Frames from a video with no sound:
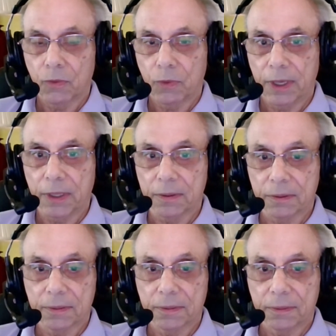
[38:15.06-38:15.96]
sticker
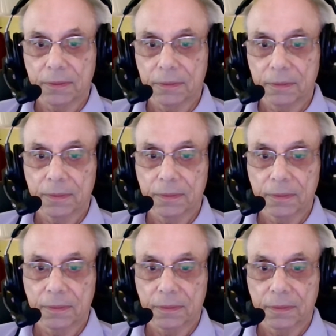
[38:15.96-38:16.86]
add-ons and
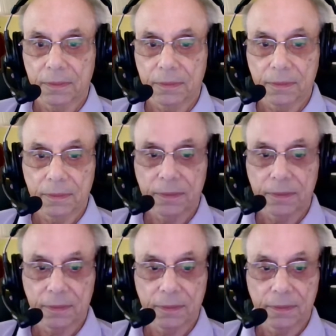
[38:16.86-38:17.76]
crap like that.
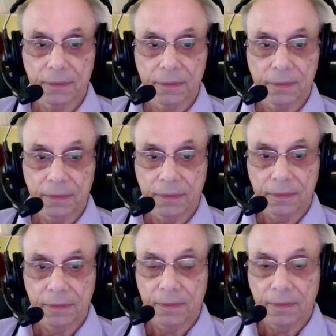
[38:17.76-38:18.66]
Yeah.
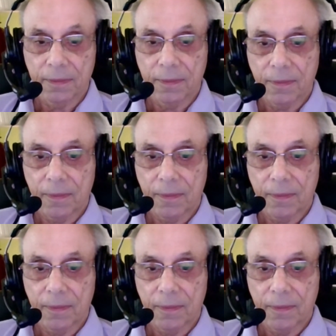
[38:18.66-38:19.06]
So